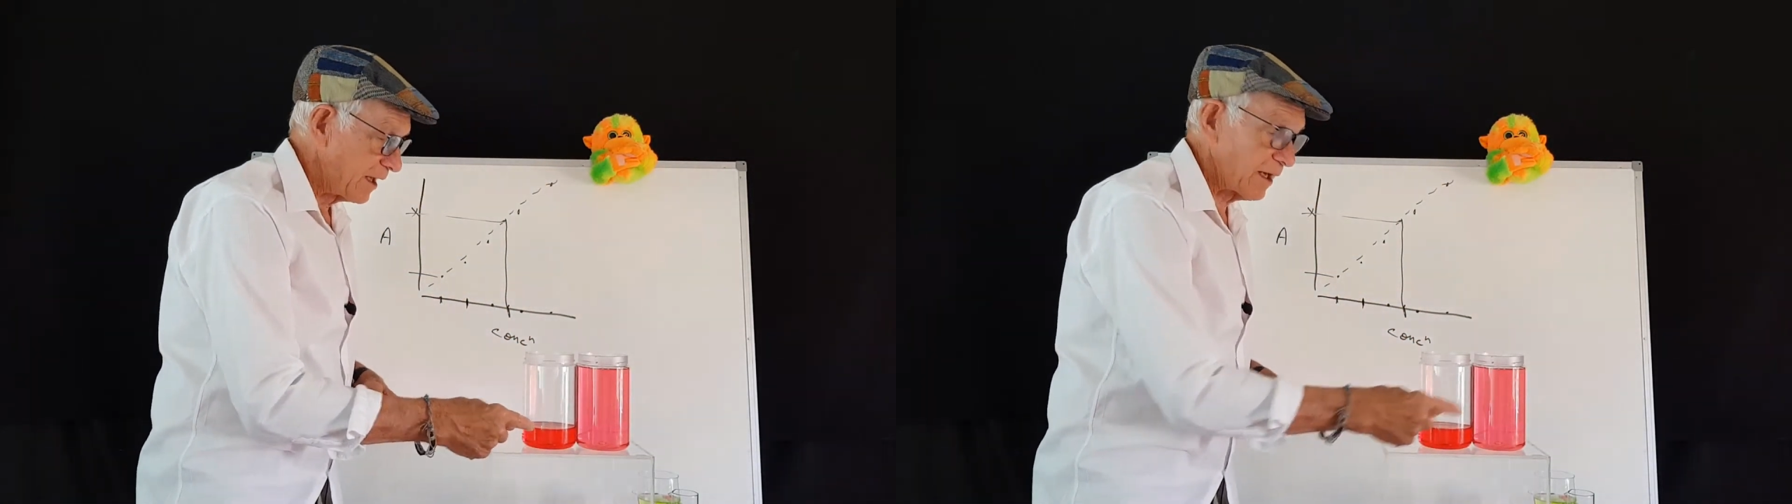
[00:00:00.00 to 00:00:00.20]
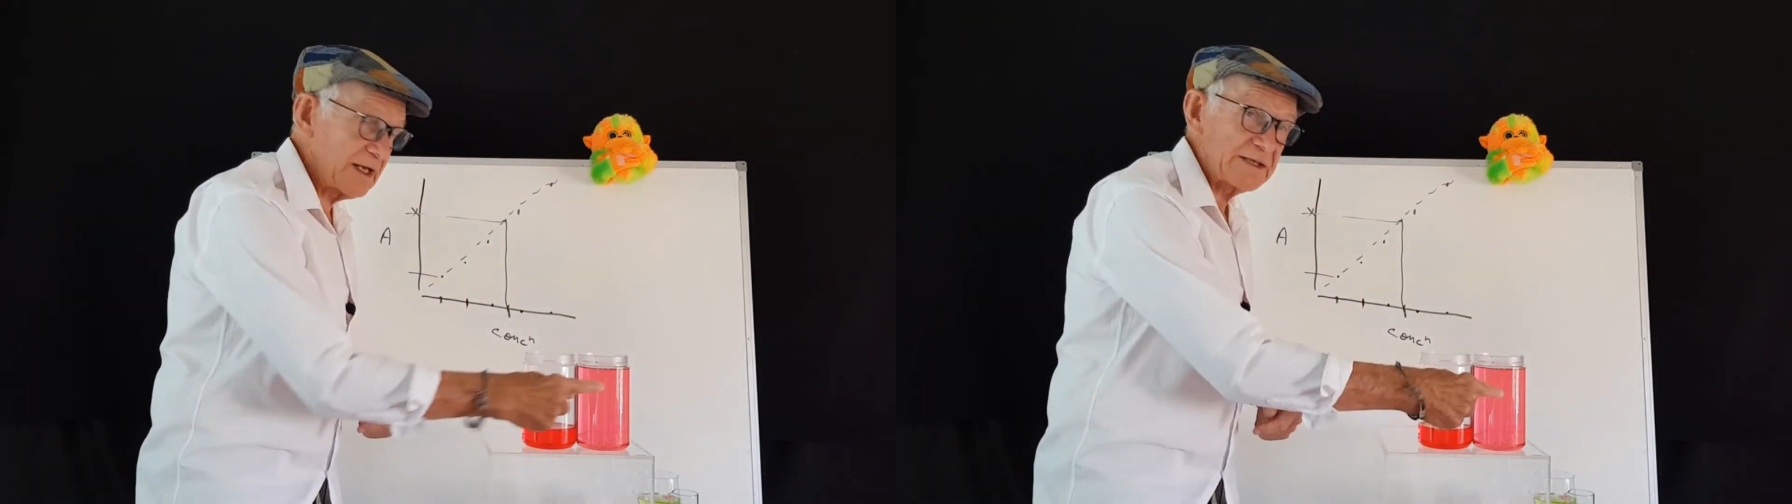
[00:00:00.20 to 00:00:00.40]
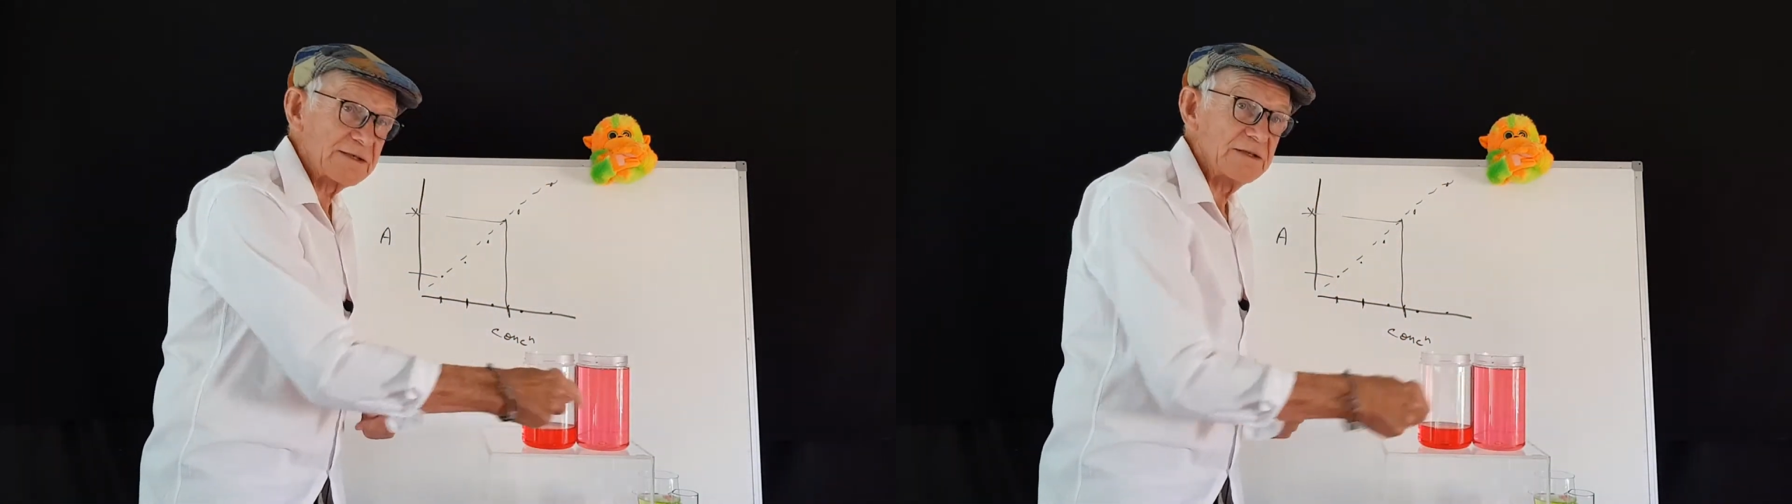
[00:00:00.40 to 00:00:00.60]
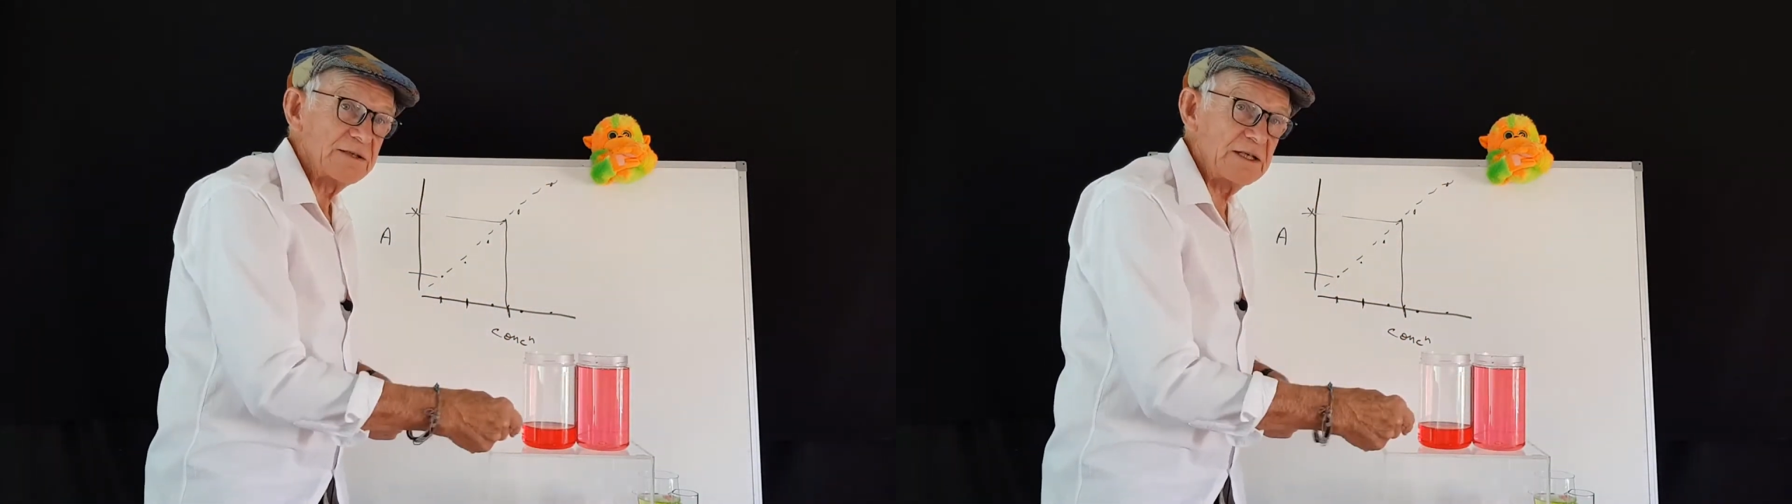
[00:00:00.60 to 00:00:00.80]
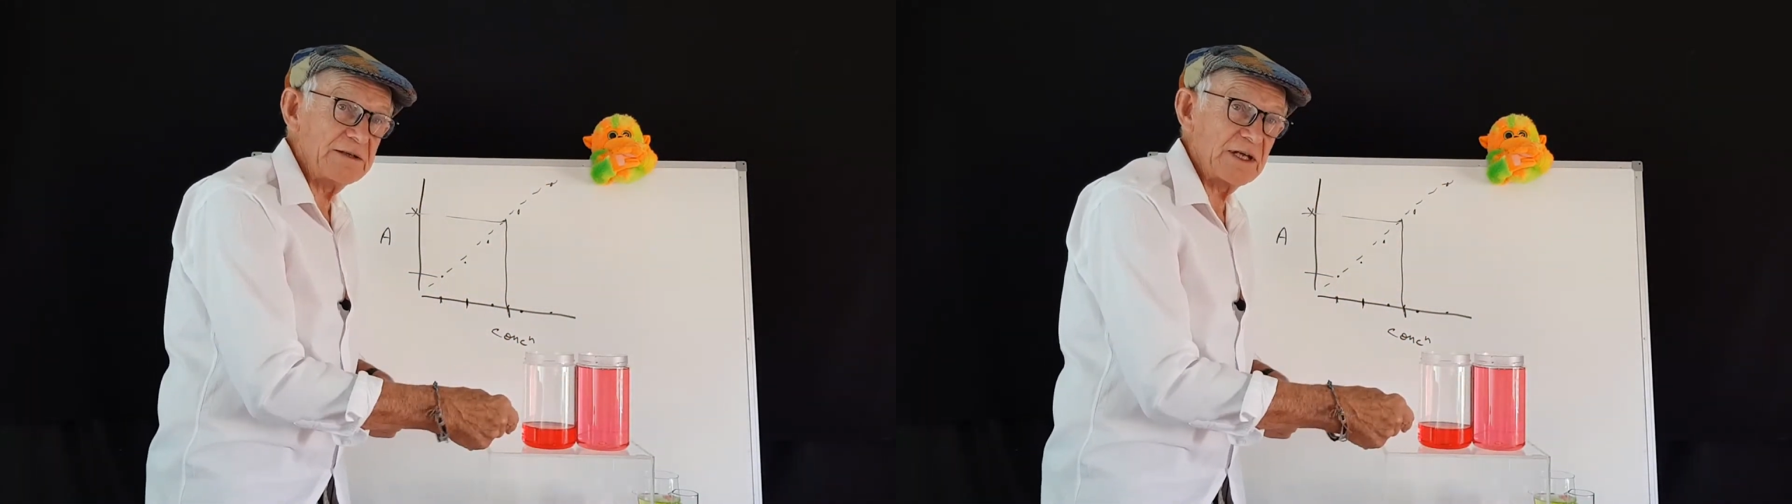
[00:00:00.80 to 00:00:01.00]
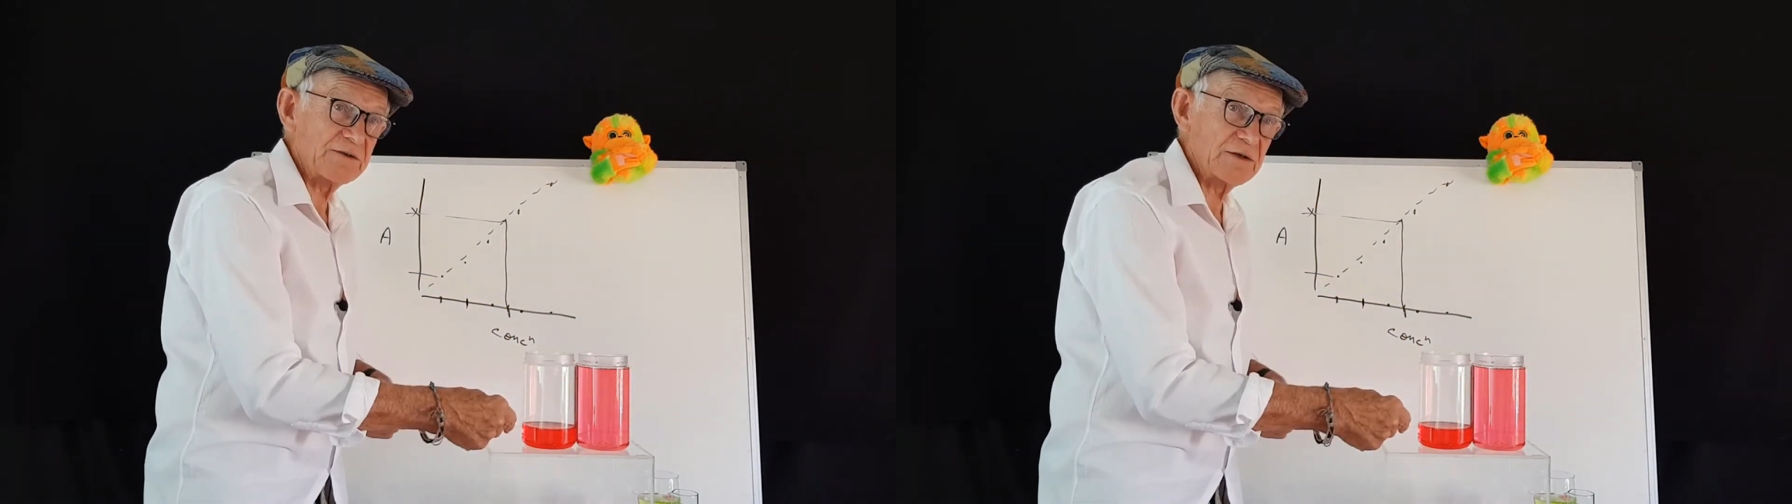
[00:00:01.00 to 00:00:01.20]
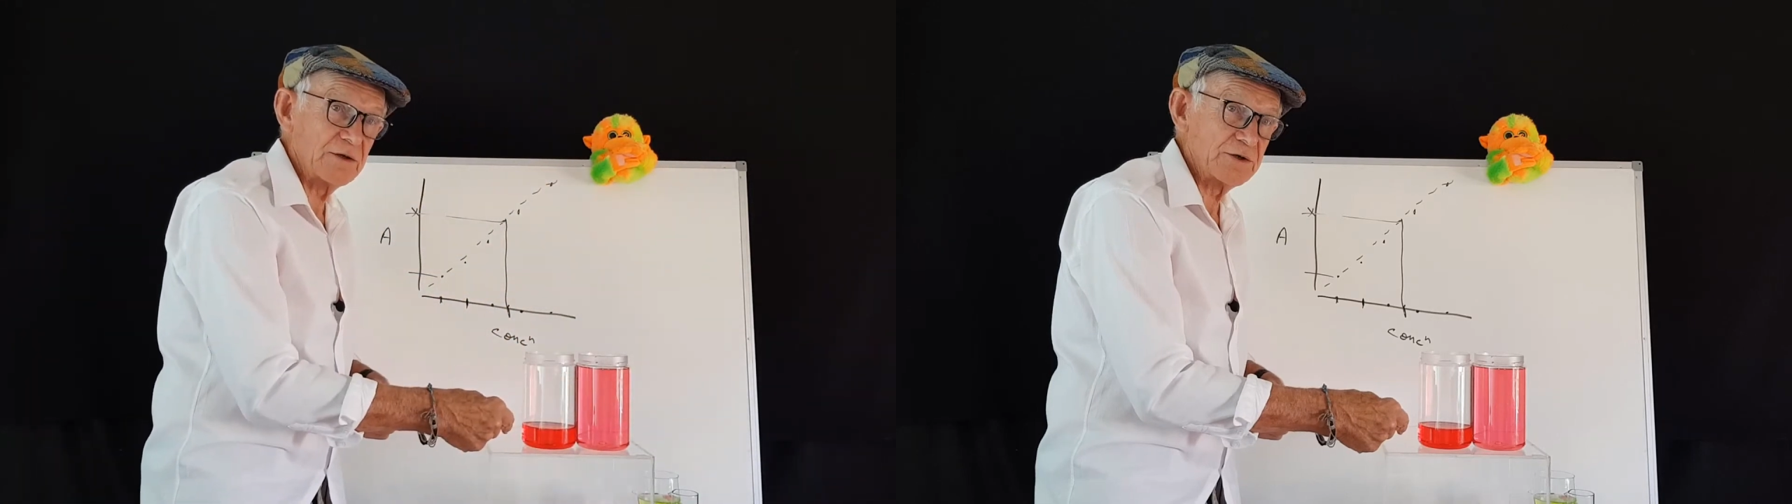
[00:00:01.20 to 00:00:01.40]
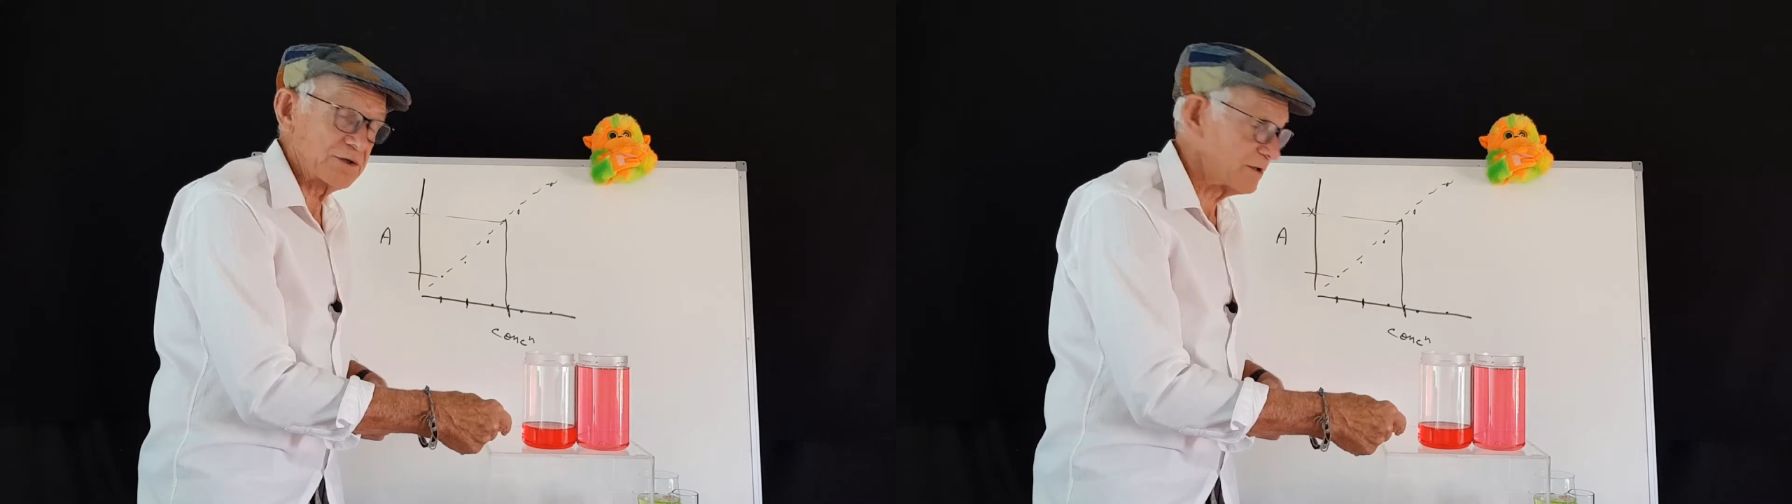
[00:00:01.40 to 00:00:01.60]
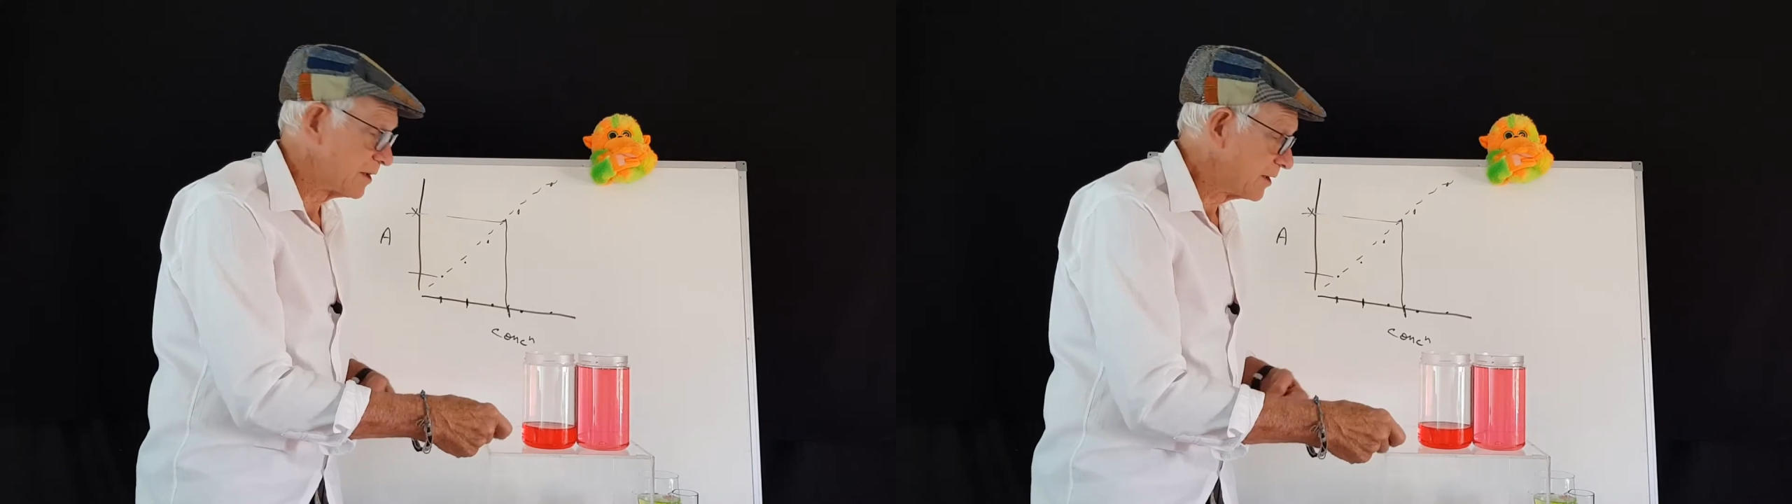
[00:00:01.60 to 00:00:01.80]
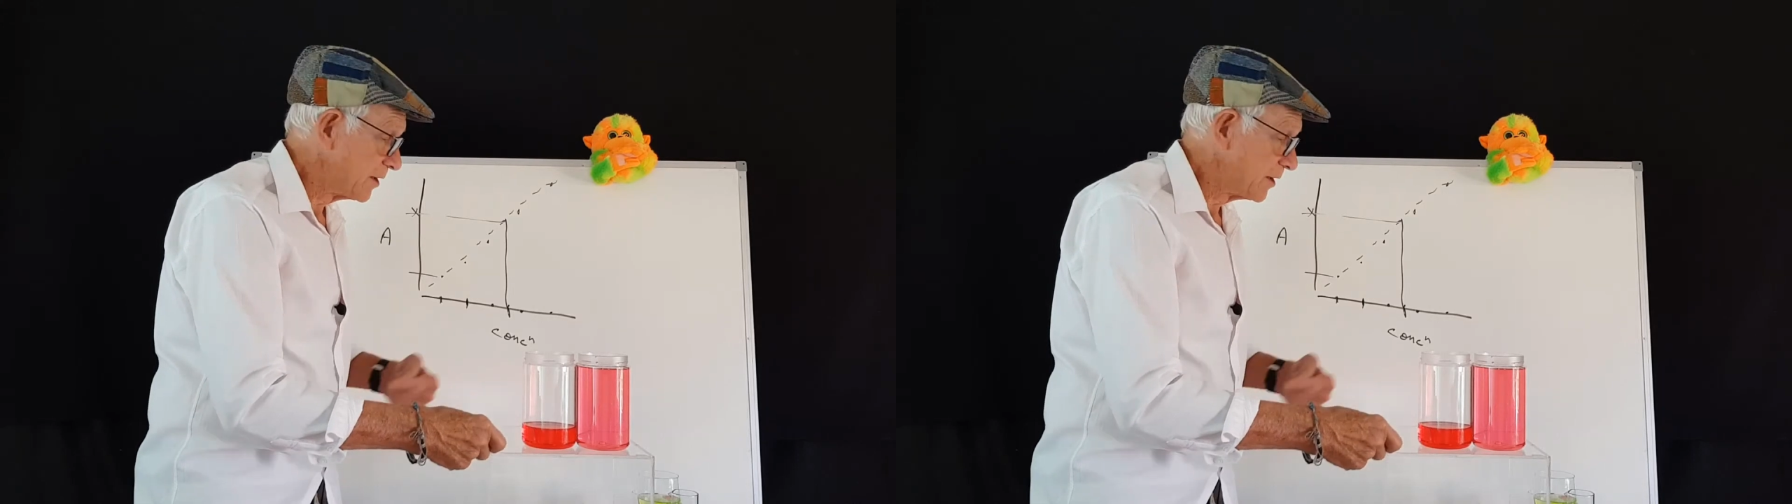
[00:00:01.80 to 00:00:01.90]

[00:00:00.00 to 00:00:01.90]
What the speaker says: less than in that solution.